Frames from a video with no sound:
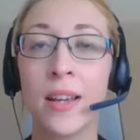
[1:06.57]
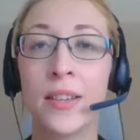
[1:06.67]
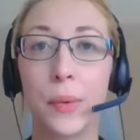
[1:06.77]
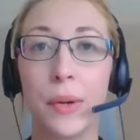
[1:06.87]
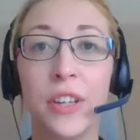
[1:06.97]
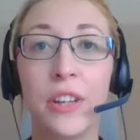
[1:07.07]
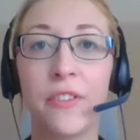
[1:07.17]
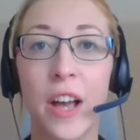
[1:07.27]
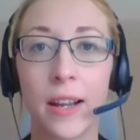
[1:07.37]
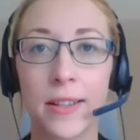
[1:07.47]
So if you
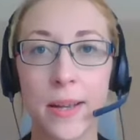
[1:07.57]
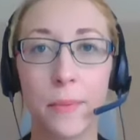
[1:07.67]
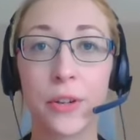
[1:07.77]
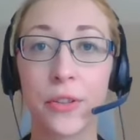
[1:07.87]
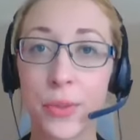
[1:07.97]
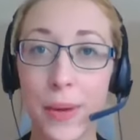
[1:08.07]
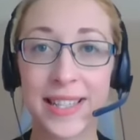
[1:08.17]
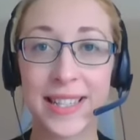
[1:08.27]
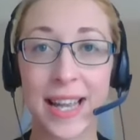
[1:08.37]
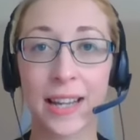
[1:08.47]
furloughed someone on the
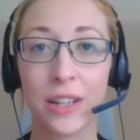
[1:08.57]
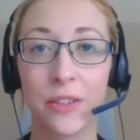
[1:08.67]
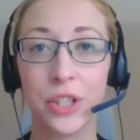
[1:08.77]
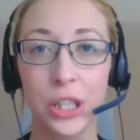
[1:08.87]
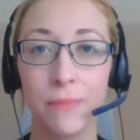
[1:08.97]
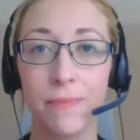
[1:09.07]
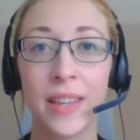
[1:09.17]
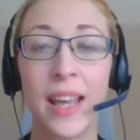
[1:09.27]
22nd of June,